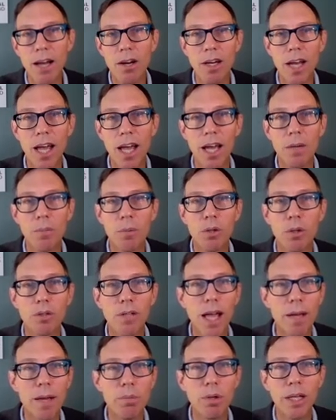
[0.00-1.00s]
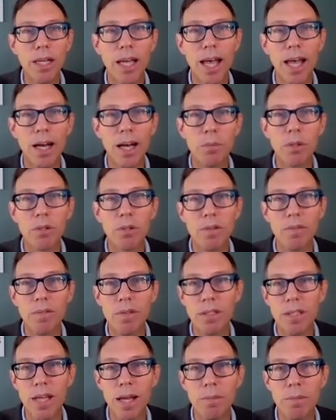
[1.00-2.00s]
out an animal, neighboring animals of
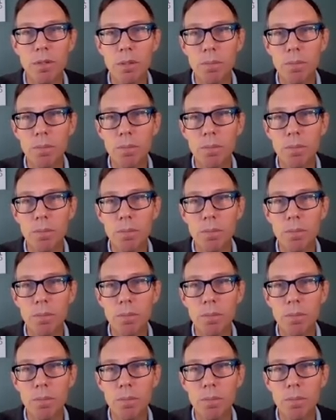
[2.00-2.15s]
the same